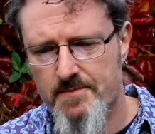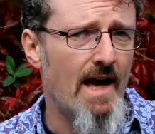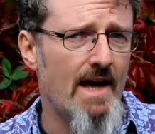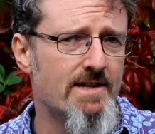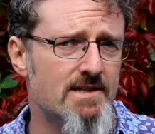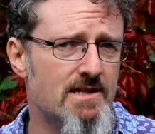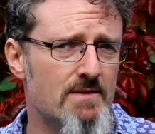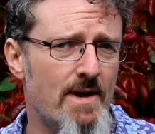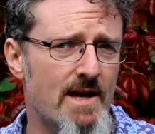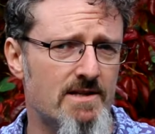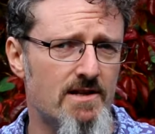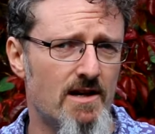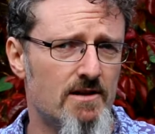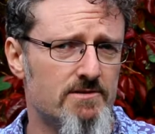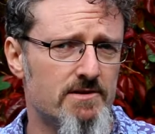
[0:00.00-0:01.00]
And Tim
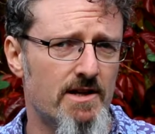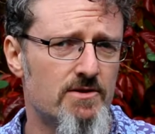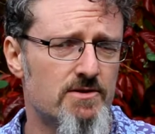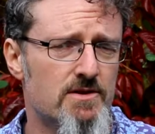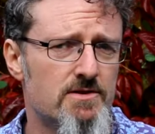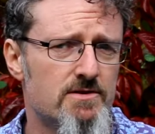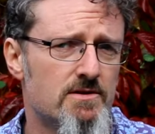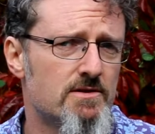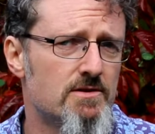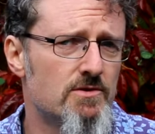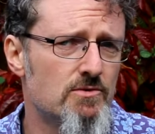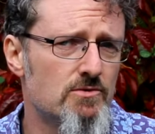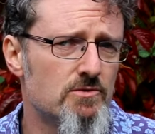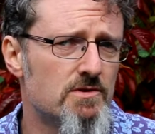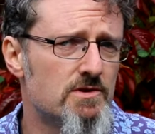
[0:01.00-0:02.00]
Exile tells us
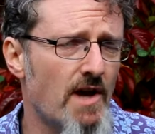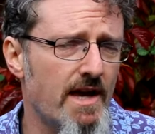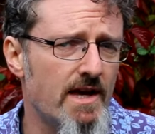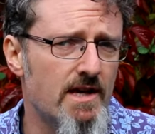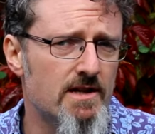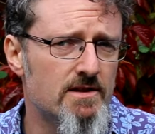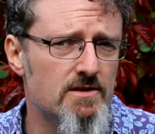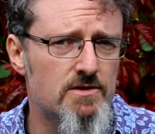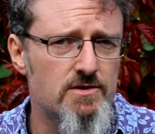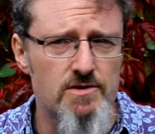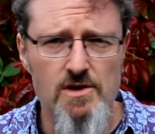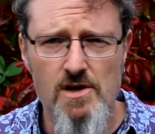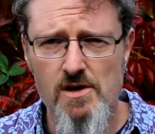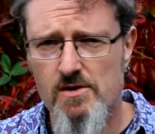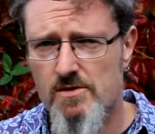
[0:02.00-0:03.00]
to take it
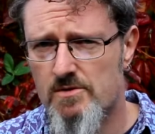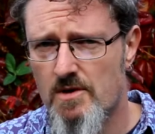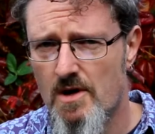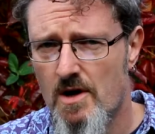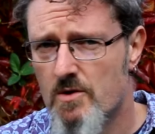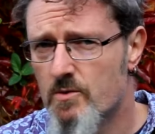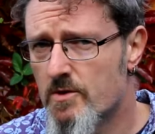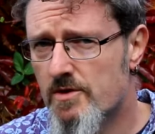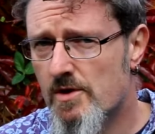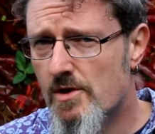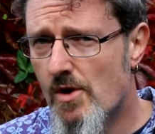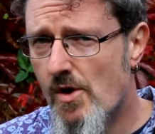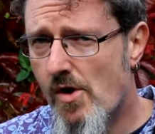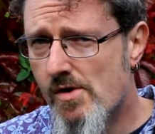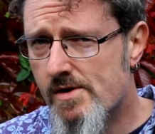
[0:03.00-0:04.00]
slow with the
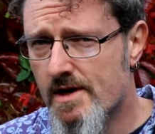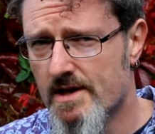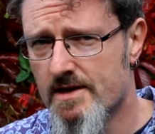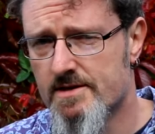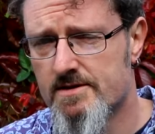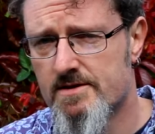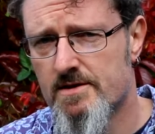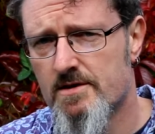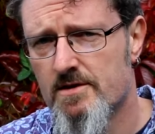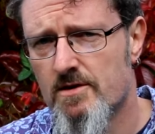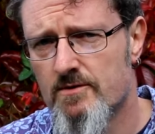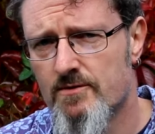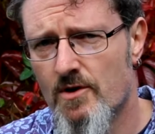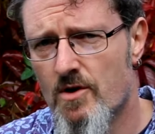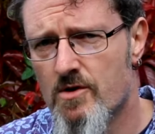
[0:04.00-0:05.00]
longest
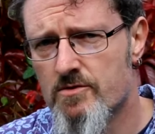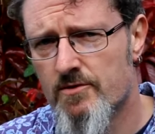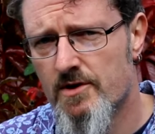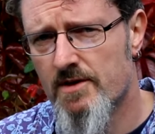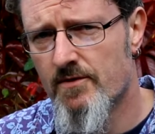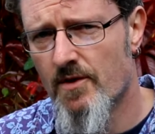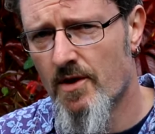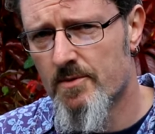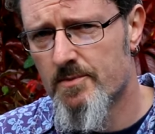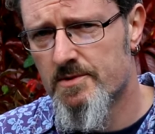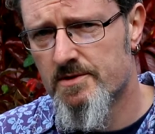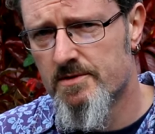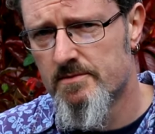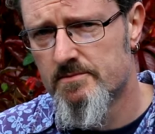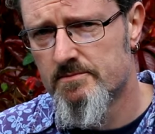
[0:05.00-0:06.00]
of long
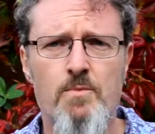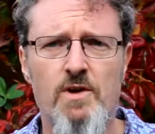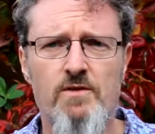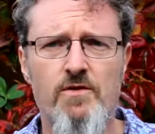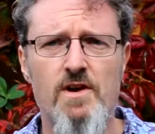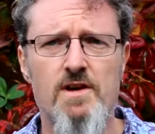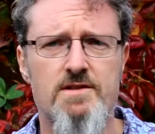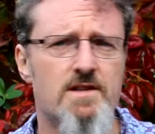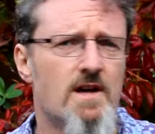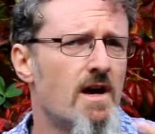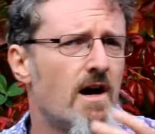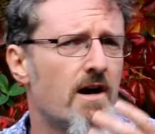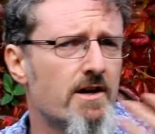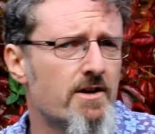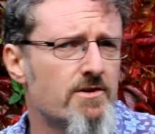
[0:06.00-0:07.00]
reverbs. But first,
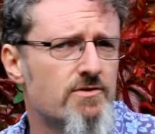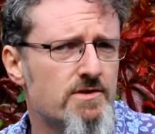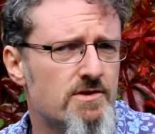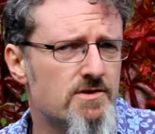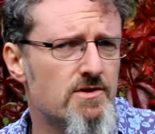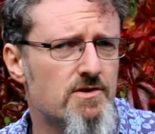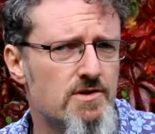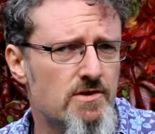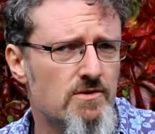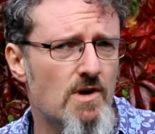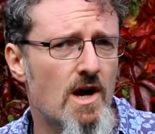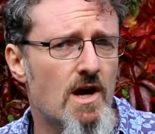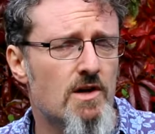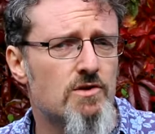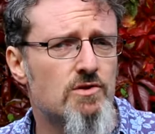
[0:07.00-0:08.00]
I'm going to introduce you
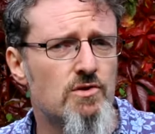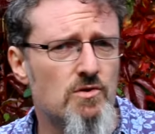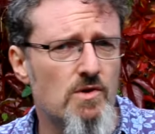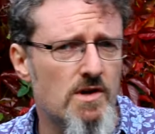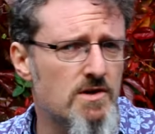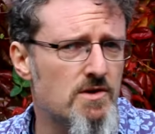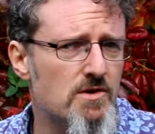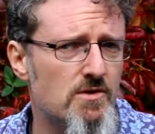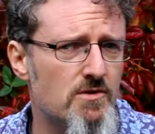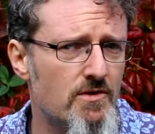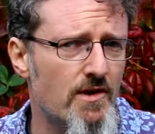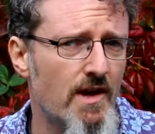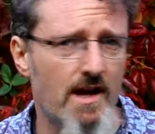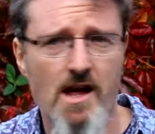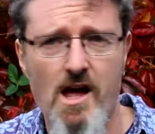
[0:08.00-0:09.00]
to a new
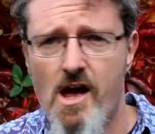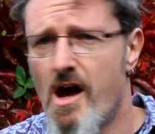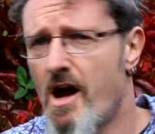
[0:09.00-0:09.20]
thing.